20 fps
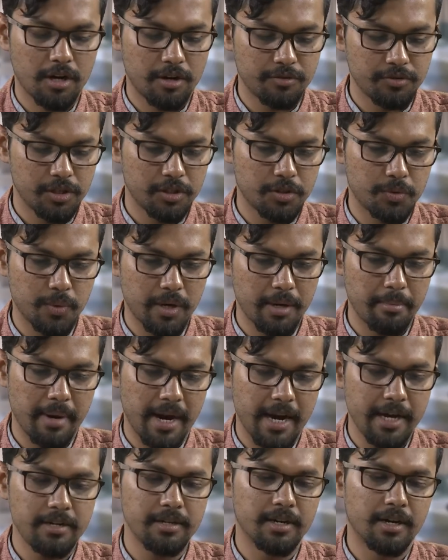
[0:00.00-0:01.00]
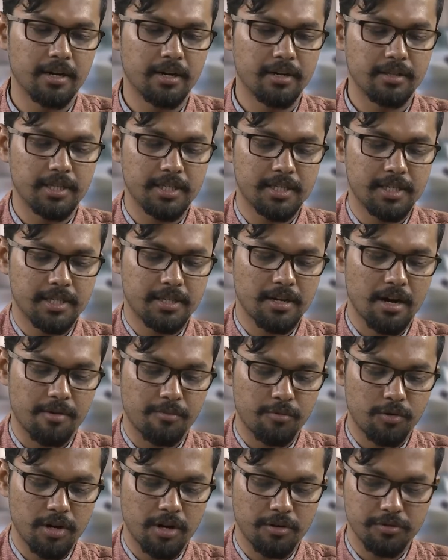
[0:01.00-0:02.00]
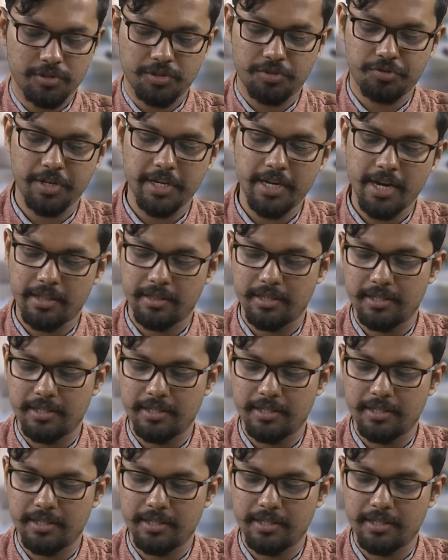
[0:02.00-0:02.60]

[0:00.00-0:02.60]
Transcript: houses were made. Uh, this is cardboard house 3 and